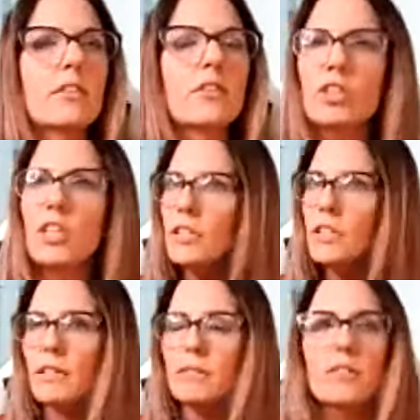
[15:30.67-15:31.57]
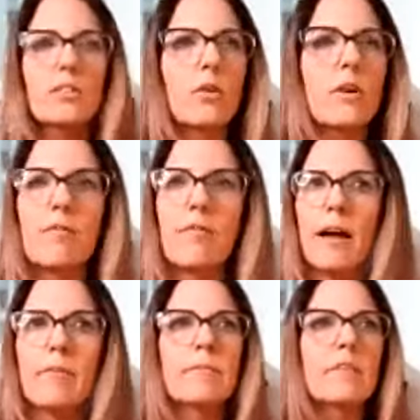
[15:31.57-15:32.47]
Change it. If
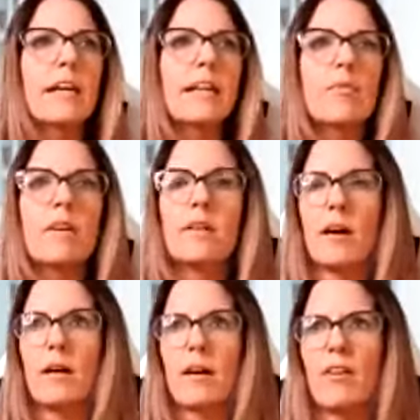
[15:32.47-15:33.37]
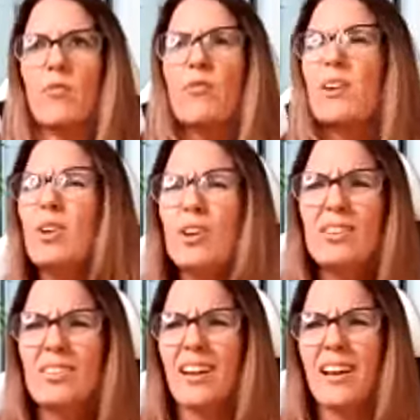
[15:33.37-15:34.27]
I'm dealing with, I don't feel good today,